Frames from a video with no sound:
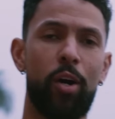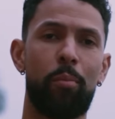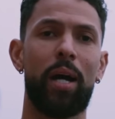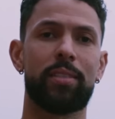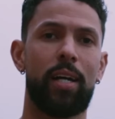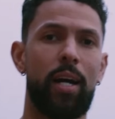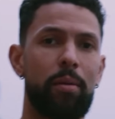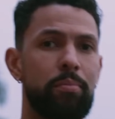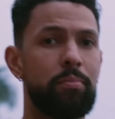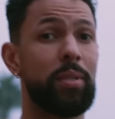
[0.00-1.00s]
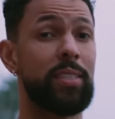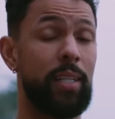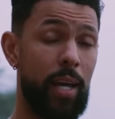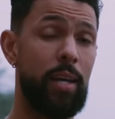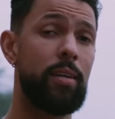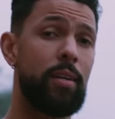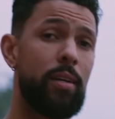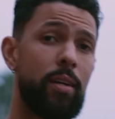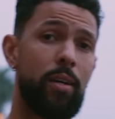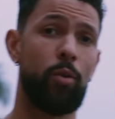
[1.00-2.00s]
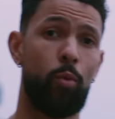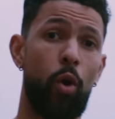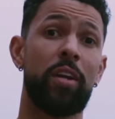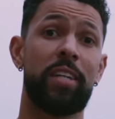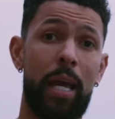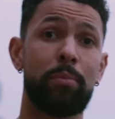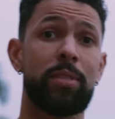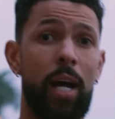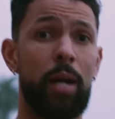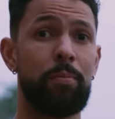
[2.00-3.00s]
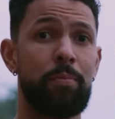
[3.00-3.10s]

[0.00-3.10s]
on my time, but today, we're on Dame time.